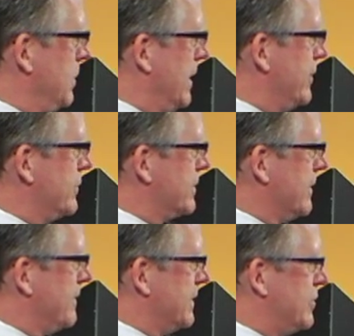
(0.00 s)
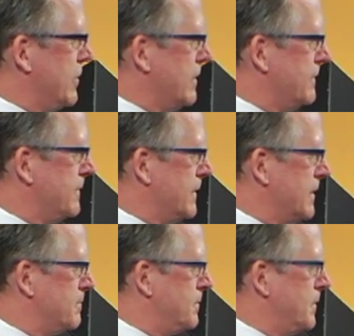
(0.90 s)
pleasures
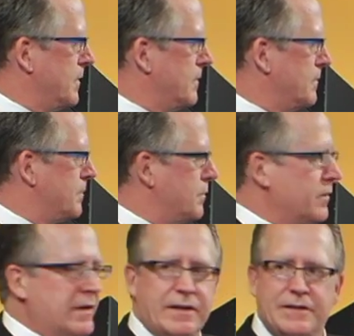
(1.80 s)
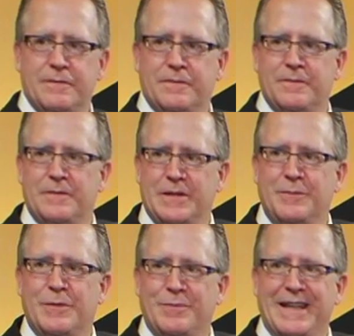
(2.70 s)
of productive
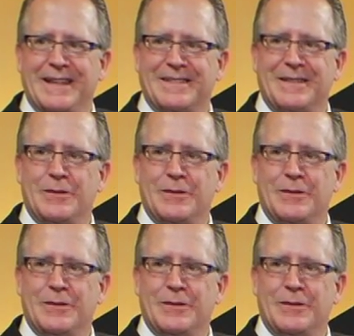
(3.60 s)
human beings.